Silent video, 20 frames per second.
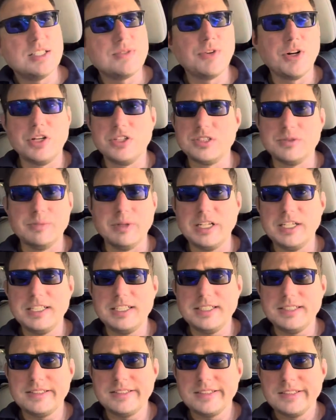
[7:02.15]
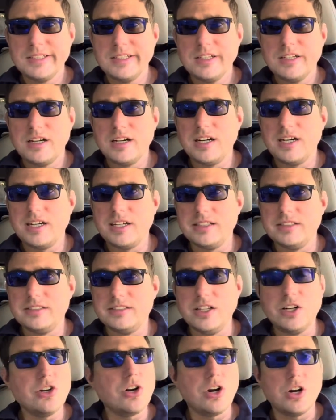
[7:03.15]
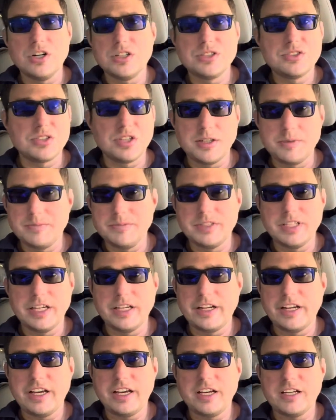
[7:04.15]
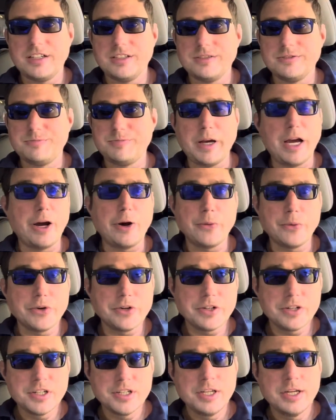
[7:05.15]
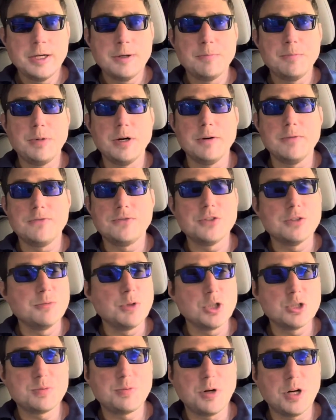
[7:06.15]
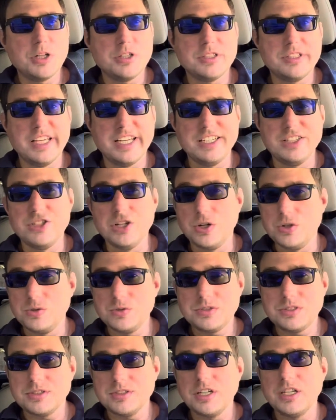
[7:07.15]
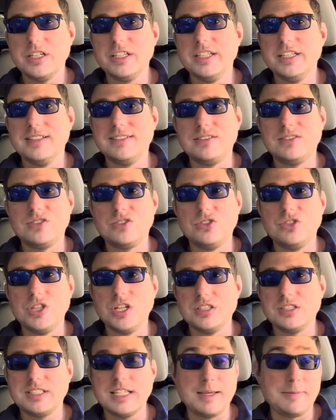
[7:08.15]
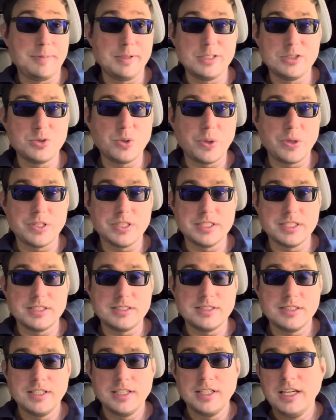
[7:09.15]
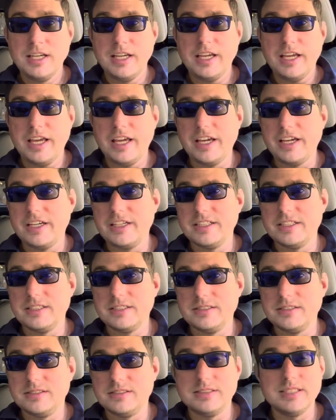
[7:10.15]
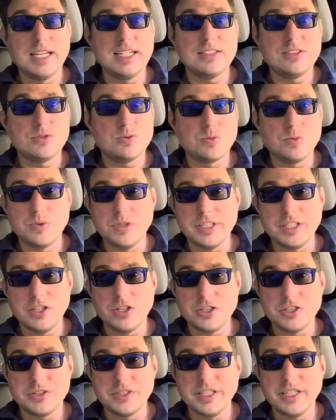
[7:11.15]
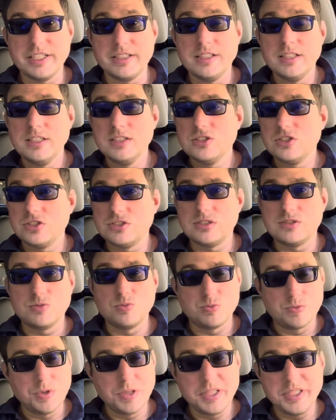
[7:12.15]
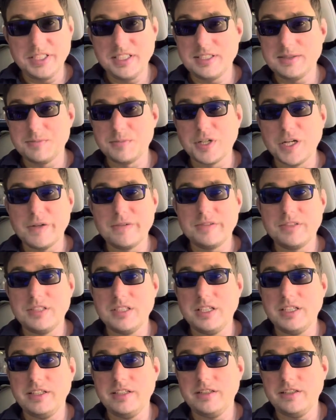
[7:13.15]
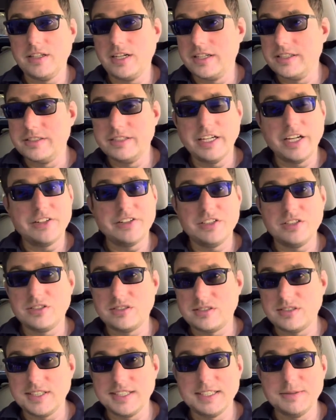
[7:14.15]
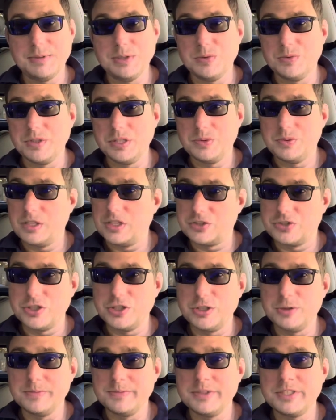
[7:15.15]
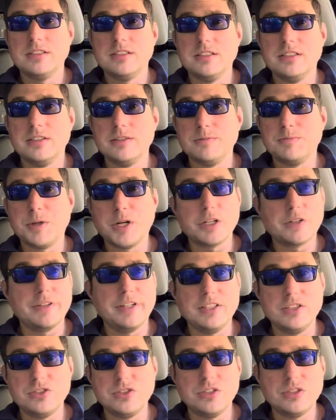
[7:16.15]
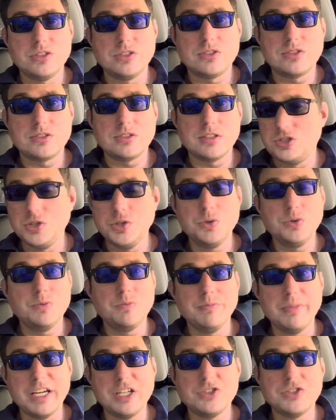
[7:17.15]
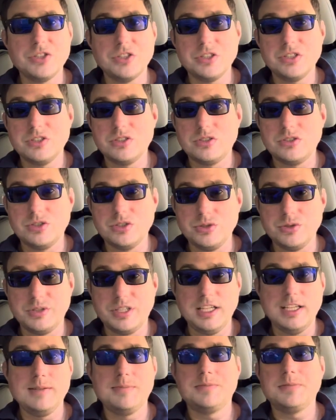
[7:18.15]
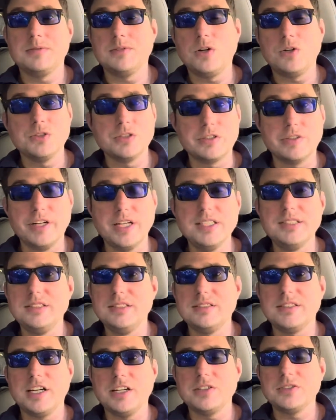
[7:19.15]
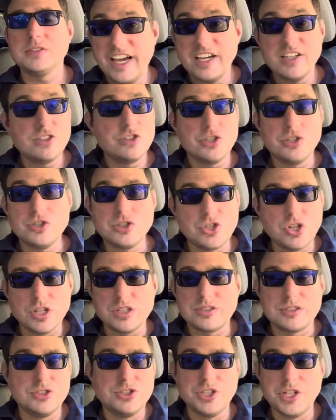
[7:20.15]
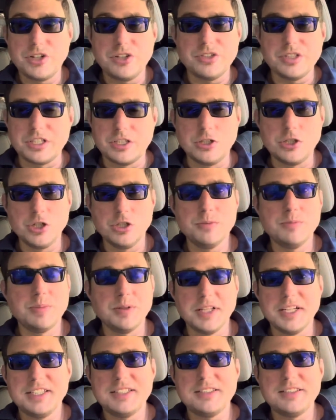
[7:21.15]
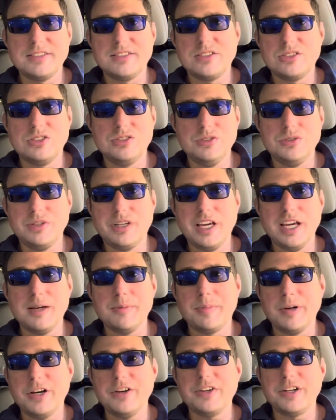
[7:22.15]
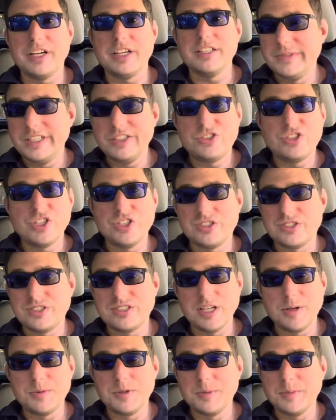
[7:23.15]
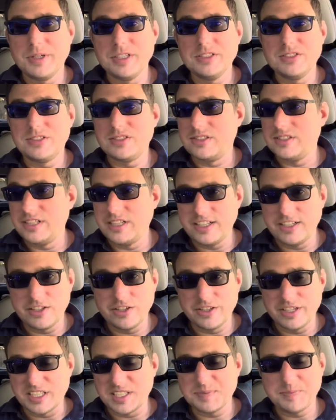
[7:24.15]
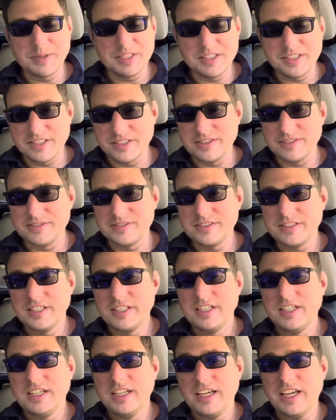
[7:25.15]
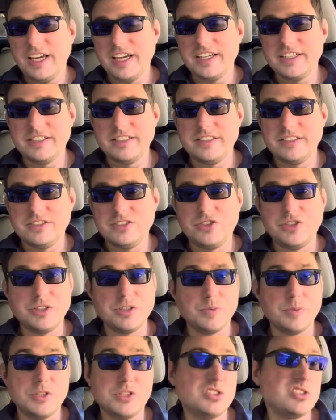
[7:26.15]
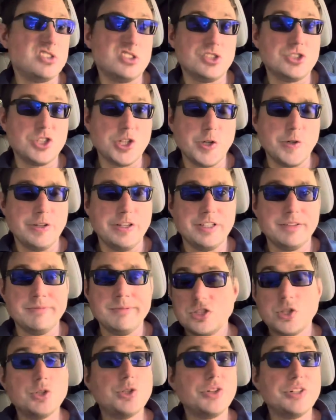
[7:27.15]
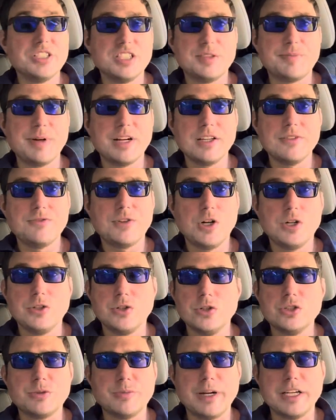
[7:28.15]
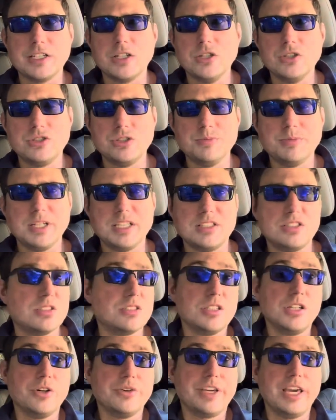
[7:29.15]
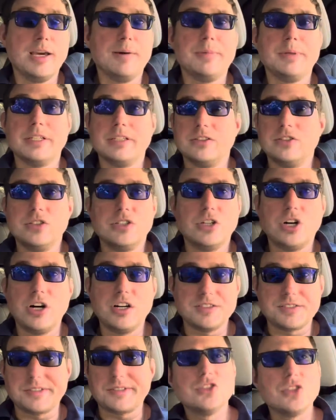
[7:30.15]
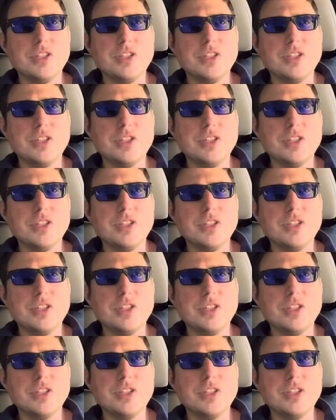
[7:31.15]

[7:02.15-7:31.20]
As far as amenities, there are some that have power, but for the most part, they don't. It's just a pit toilet, and that's really all you get. Just really decent privacy. The areas tend to be really well groomed. The park rangers do make sure to keep all the crazies out, and they're just generally good places to camp out at. It's just summer months, they're expensive, and during the winter they're snowed in. So during the spring and fall, those are my go-to places to go camping. They're awesome.